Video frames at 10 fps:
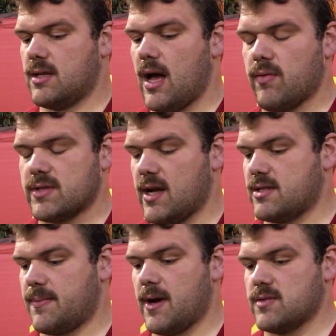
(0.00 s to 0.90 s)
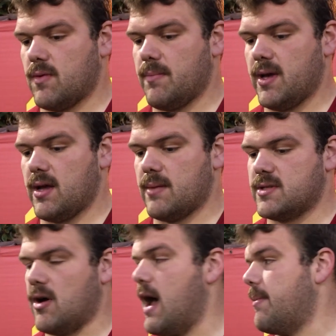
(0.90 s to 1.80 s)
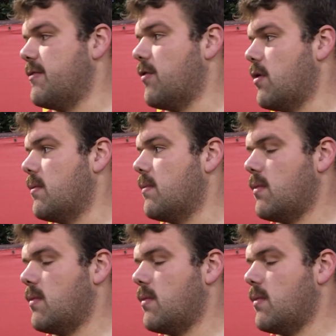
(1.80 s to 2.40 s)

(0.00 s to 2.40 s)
I was not surprised one bit, and I'm so happy for him.